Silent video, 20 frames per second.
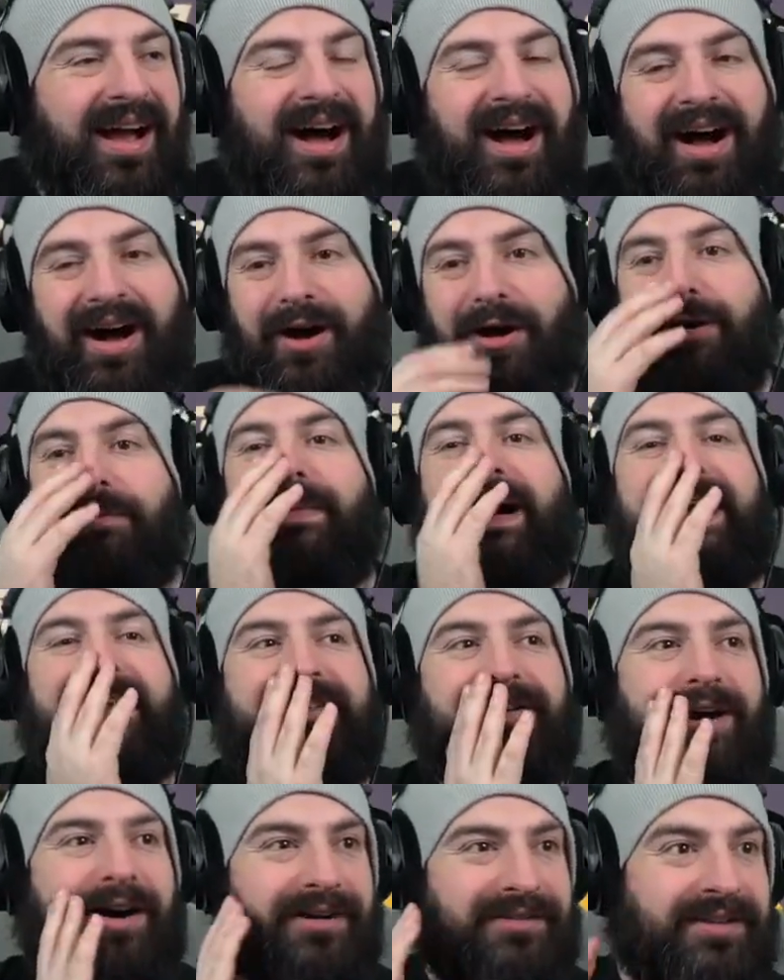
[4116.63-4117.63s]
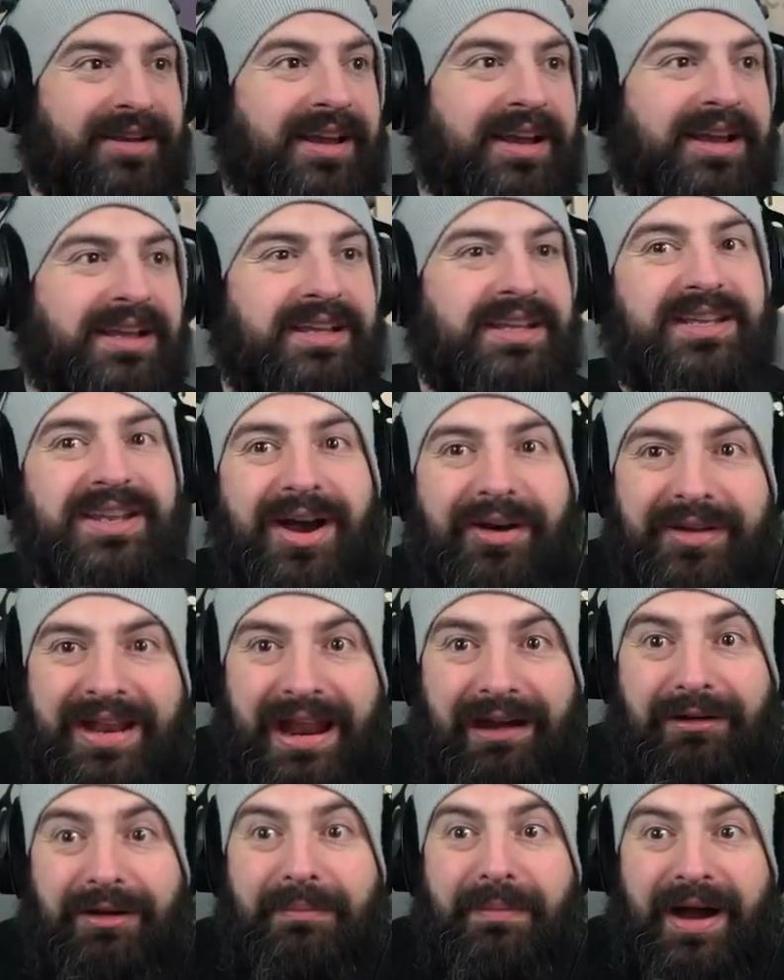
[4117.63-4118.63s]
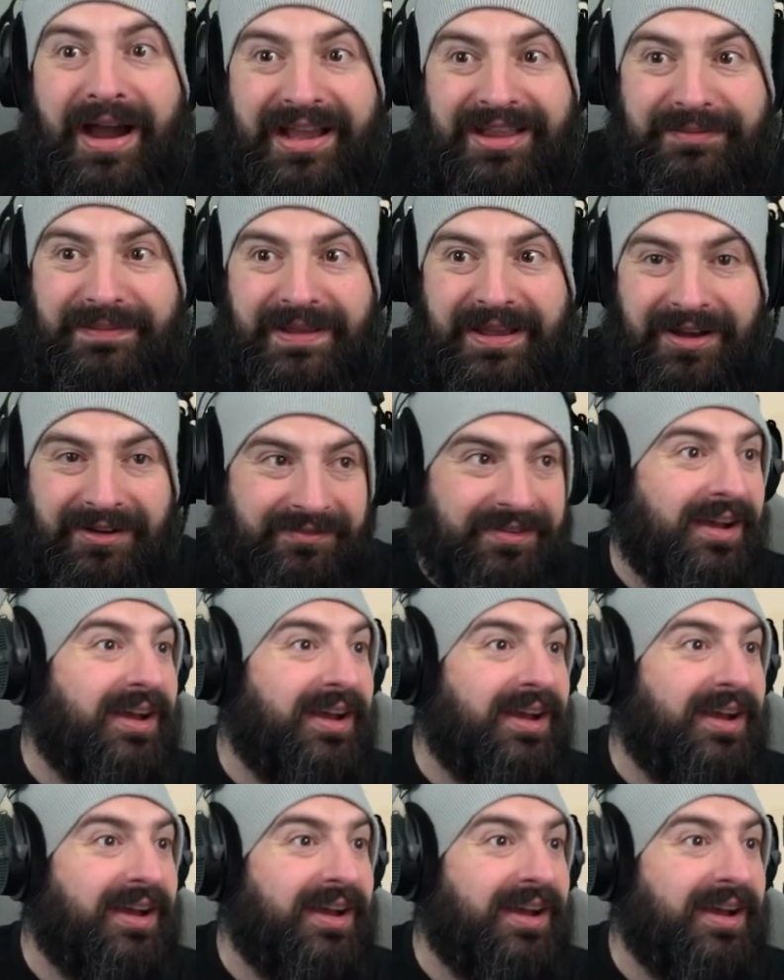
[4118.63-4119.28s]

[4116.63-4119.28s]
Oh my god. You know what that reminds me of?